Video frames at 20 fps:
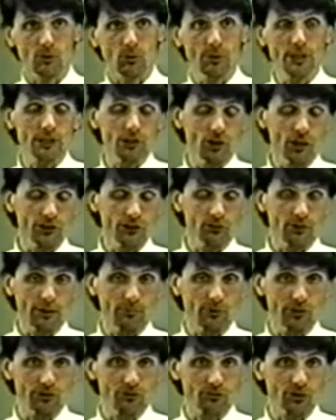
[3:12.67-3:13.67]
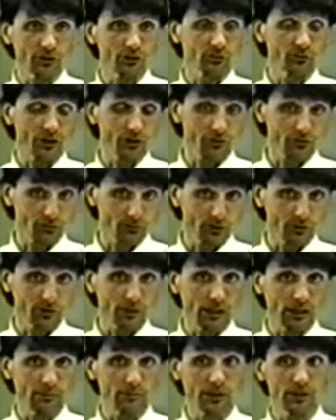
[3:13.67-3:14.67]
We can also operate in trust structures, and we'll
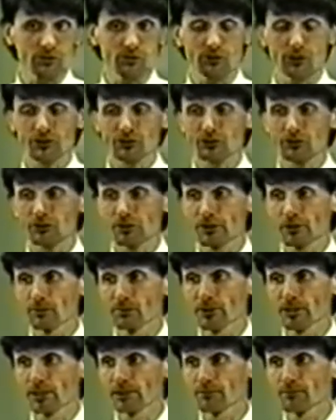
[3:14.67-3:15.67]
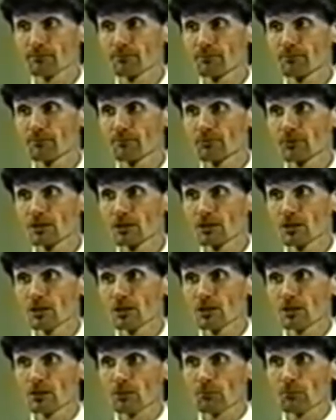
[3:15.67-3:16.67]
talk about trusts in a little bit.
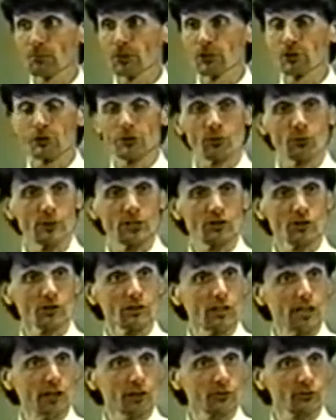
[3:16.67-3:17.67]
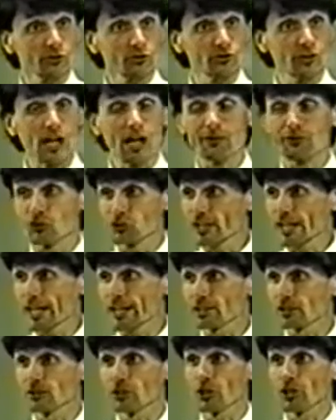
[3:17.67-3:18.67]
But the original ultra-sovereign
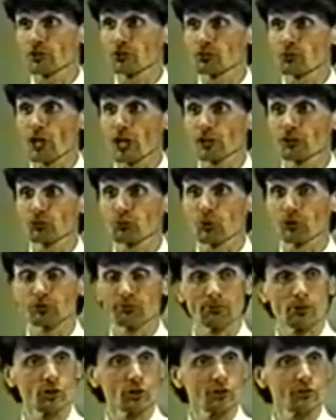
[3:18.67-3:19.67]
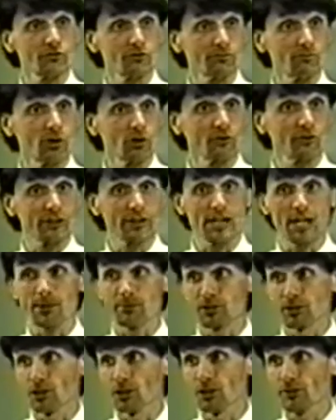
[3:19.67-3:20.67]
canon law trust was merged from both the
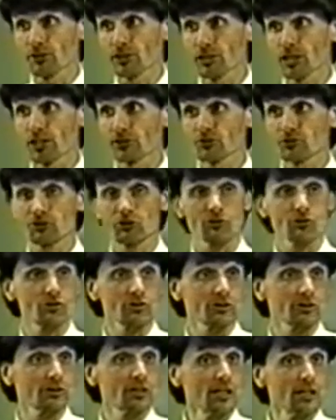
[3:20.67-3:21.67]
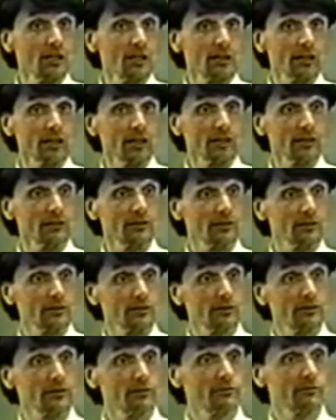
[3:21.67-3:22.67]
common law of the Constitution and,
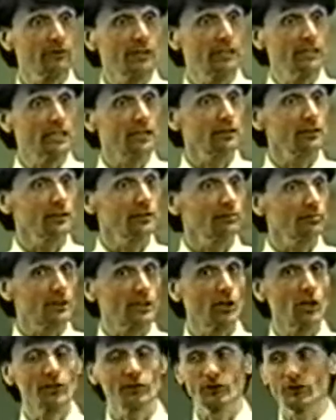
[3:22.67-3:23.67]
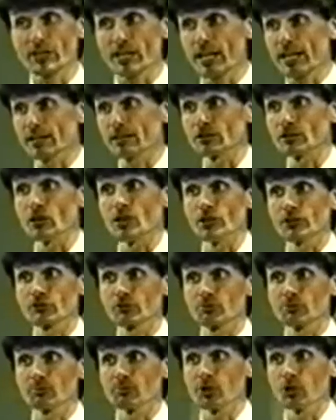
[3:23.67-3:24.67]
uh, and England, but also the canon
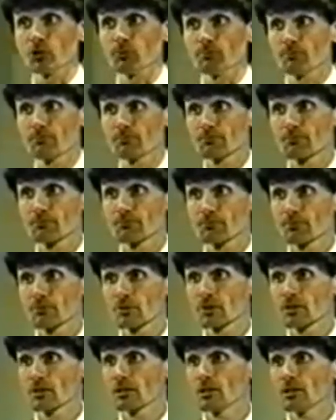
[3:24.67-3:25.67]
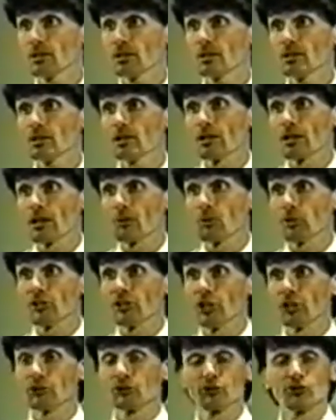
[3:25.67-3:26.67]
laws from the Pope when
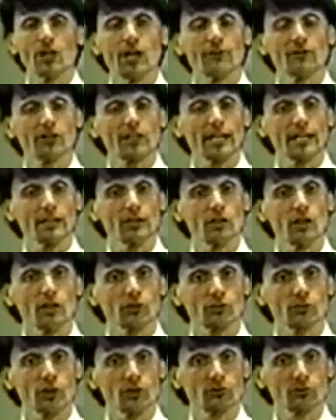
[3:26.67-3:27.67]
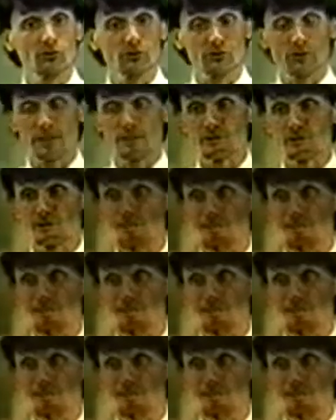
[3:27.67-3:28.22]
the ultra-sovereign canon law trust was created in